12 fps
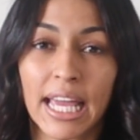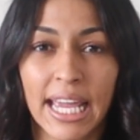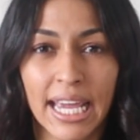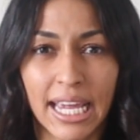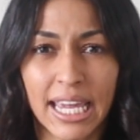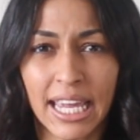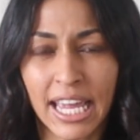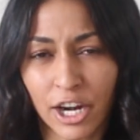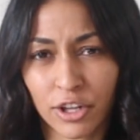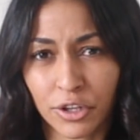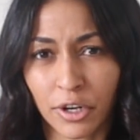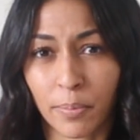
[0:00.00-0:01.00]
It can get
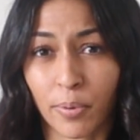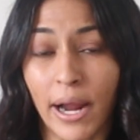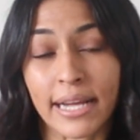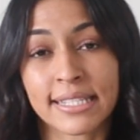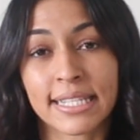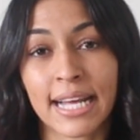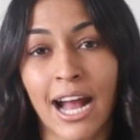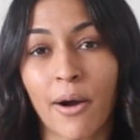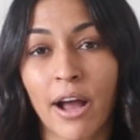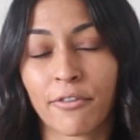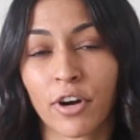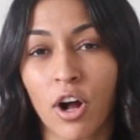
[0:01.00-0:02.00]
a little pricey,
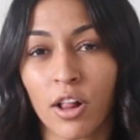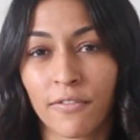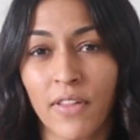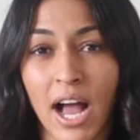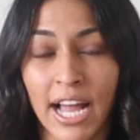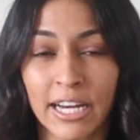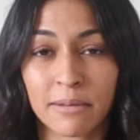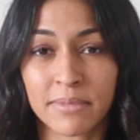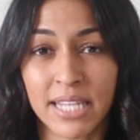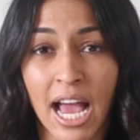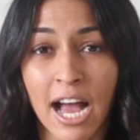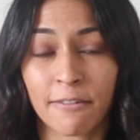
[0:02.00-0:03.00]
however all of the
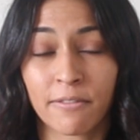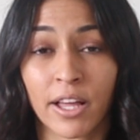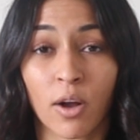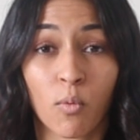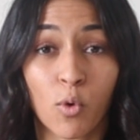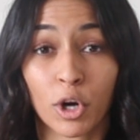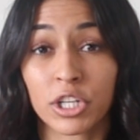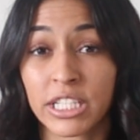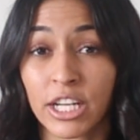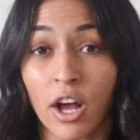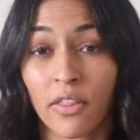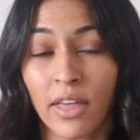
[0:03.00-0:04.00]
items have like a
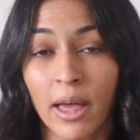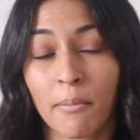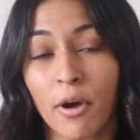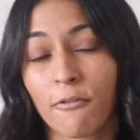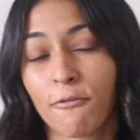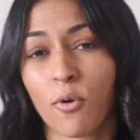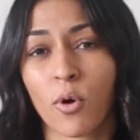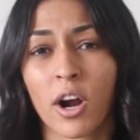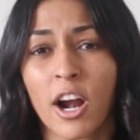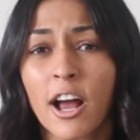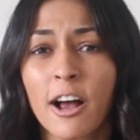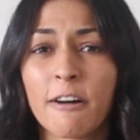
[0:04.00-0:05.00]
warranty on them
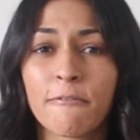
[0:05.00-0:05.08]
for